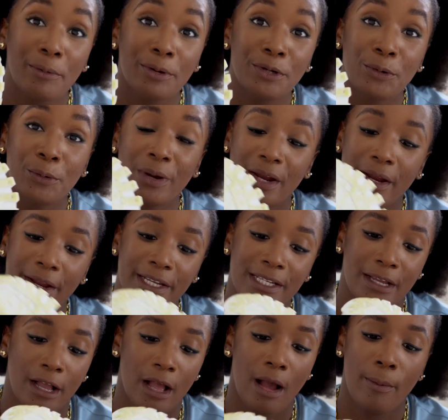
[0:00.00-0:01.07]
gonna wear it
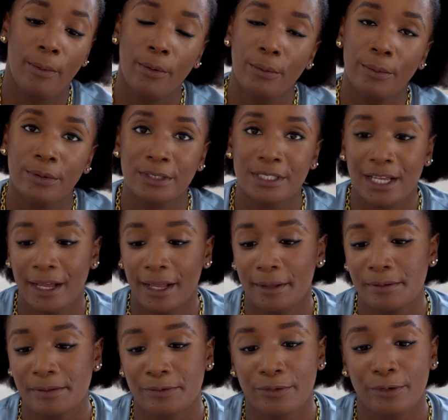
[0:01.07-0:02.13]
a couple more
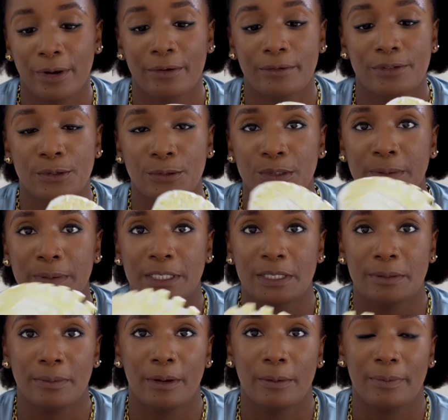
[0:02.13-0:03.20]
times before I resort to
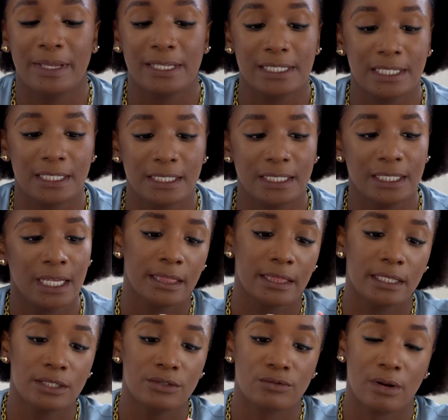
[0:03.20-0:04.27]
bleaching, but basically
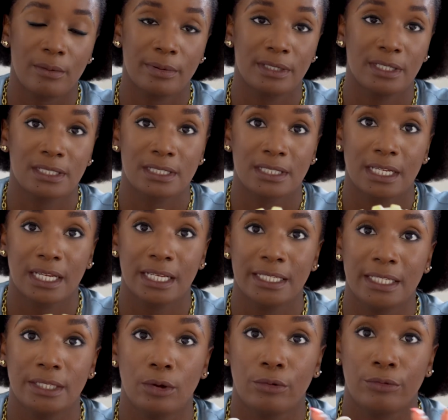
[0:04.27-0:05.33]
this rubber doesn't
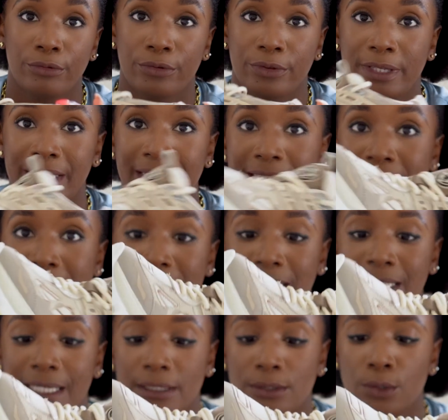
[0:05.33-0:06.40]
clean off
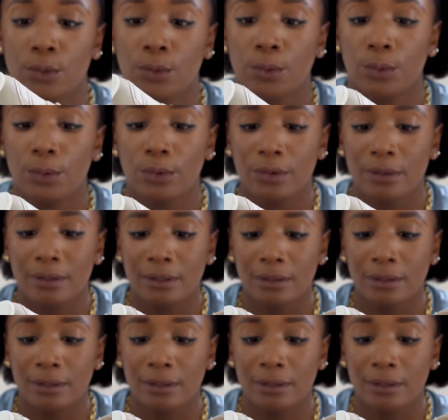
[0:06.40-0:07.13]
easily at all.